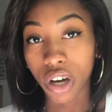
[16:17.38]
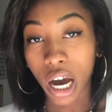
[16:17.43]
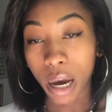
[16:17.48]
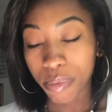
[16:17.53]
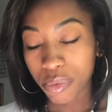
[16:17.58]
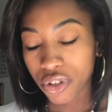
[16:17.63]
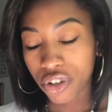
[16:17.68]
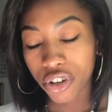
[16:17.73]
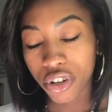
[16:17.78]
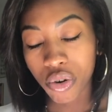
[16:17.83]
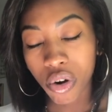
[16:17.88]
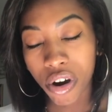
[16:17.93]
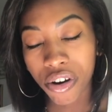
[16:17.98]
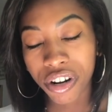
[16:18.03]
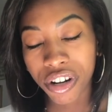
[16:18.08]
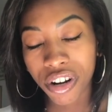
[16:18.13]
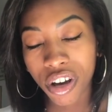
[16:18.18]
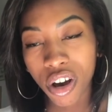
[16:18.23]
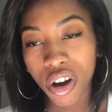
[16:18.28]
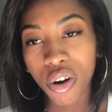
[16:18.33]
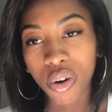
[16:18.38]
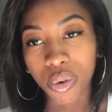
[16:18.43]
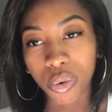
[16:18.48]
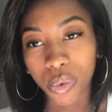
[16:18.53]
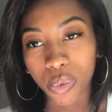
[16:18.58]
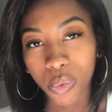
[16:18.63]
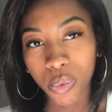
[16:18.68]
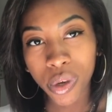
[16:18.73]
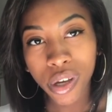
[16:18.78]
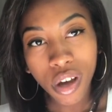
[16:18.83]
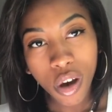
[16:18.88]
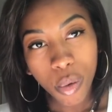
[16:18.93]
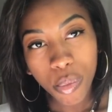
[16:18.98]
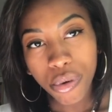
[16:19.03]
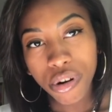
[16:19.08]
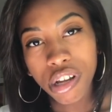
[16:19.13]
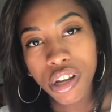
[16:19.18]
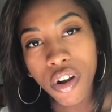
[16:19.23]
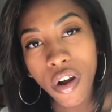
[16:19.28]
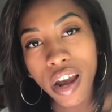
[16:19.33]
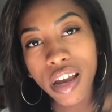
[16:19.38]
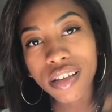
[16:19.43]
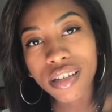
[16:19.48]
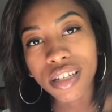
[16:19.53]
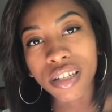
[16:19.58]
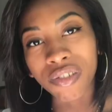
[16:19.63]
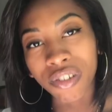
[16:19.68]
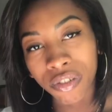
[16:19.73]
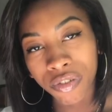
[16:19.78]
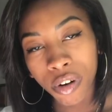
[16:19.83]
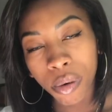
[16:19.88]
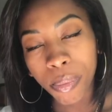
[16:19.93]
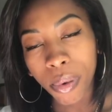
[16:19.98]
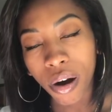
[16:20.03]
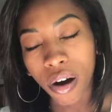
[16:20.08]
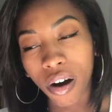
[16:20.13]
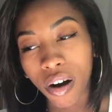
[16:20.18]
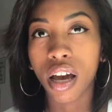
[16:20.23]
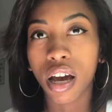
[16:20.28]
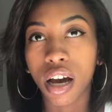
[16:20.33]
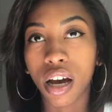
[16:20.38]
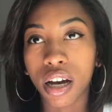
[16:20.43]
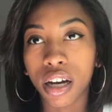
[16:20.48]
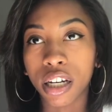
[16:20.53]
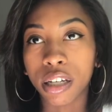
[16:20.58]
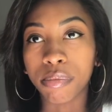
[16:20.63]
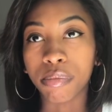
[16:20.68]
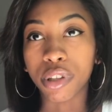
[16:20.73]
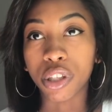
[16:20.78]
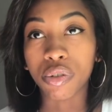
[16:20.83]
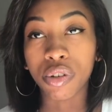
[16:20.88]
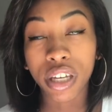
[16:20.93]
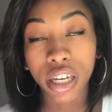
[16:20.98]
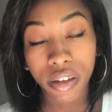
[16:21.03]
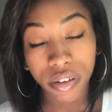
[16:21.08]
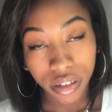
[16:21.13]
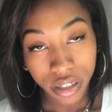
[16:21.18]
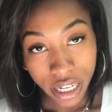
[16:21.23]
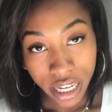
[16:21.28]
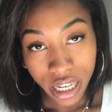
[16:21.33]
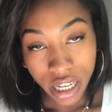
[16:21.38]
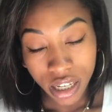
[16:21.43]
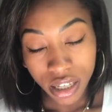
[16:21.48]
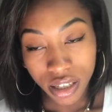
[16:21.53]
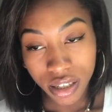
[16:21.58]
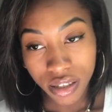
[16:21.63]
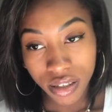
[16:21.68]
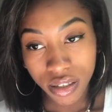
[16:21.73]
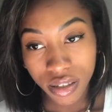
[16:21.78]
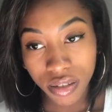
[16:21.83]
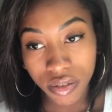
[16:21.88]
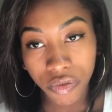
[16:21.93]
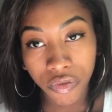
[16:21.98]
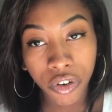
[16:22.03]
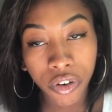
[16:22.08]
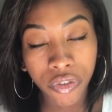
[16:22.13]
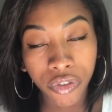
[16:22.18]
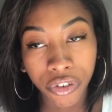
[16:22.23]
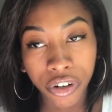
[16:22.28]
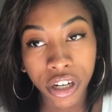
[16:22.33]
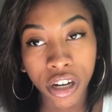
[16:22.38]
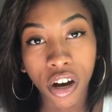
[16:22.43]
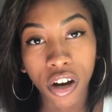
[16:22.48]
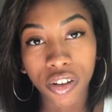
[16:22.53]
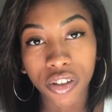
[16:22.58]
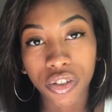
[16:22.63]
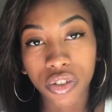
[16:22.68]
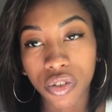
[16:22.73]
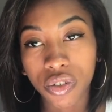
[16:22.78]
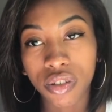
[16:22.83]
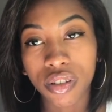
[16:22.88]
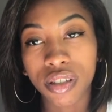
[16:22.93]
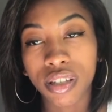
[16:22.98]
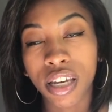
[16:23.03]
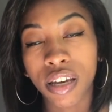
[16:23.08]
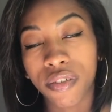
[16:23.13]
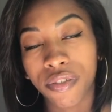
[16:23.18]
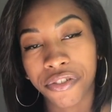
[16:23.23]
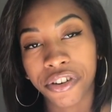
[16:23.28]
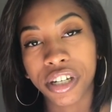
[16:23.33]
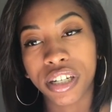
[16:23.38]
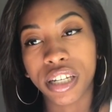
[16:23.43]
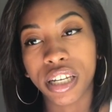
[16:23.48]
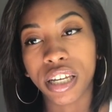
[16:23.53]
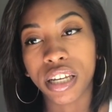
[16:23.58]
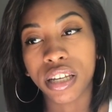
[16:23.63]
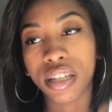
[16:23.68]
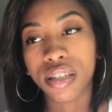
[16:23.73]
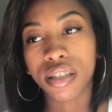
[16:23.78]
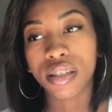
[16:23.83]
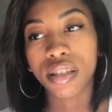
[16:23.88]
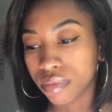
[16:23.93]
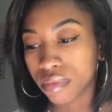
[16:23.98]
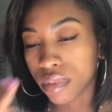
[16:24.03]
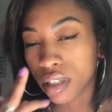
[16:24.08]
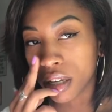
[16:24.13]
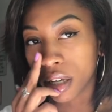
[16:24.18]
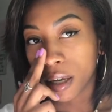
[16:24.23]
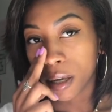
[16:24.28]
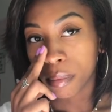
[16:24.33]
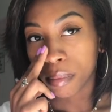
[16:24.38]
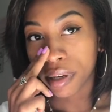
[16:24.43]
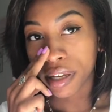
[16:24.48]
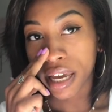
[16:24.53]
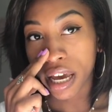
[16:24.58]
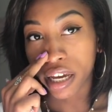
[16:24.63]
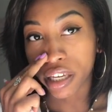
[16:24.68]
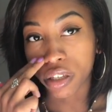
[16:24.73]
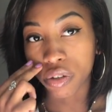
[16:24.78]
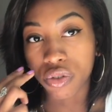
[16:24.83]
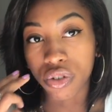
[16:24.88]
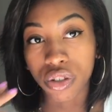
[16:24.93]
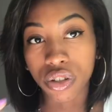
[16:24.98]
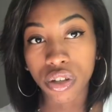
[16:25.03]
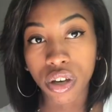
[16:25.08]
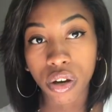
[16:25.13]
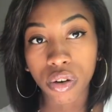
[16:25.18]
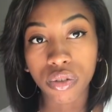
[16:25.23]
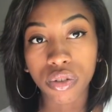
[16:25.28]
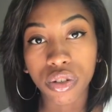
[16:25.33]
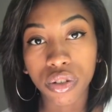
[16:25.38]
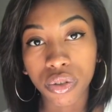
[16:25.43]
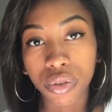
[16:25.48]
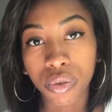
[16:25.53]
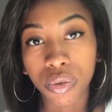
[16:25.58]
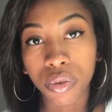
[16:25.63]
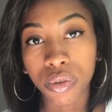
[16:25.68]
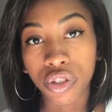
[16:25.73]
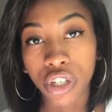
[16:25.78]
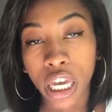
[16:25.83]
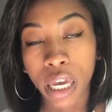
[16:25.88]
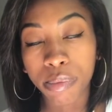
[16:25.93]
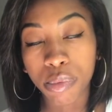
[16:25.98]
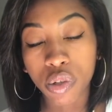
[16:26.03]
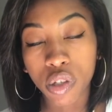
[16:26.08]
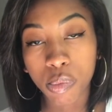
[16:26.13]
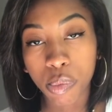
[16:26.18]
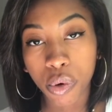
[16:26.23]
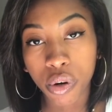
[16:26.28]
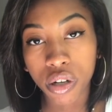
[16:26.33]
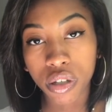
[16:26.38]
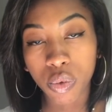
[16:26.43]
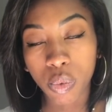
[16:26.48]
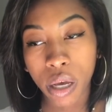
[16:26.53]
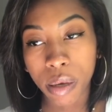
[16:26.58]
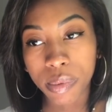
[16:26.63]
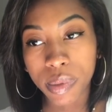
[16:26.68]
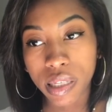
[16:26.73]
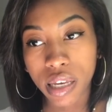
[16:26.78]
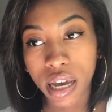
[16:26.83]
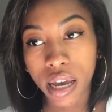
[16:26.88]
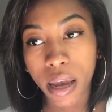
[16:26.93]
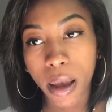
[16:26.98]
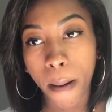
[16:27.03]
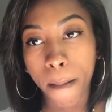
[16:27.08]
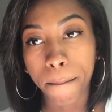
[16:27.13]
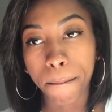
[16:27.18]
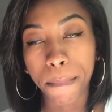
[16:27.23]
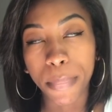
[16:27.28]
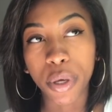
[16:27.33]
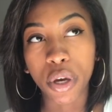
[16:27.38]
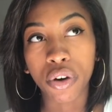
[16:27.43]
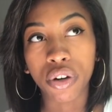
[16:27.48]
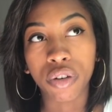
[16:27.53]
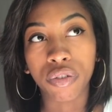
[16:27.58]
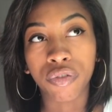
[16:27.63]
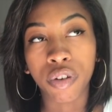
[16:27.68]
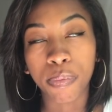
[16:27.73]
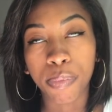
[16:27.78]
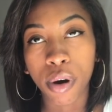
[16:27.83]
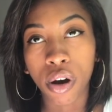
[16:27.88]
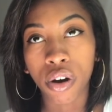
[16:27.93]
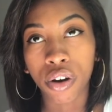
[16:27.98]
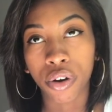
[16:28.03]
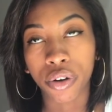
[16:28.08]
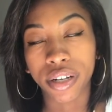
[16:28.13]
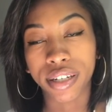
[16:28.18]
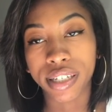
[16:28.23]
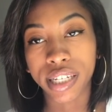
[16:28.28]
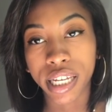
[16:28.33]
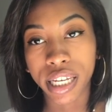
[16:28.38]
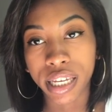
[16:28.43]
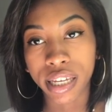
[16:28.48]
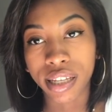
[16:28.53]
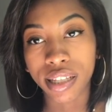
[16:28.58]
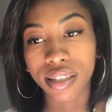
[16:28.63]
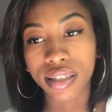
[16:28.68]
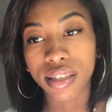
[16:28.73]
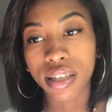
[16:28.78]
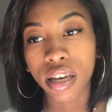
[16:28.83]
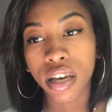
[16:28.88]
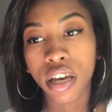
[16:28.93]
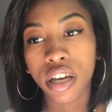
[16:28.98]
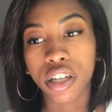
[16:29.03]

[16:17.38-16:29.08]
I'm sure you already know, we go pretty crazy for football. Um, you get tickets for free. All the students get free tickets. But yeah, you just go to JMU Sports website, go to football, go to tickets.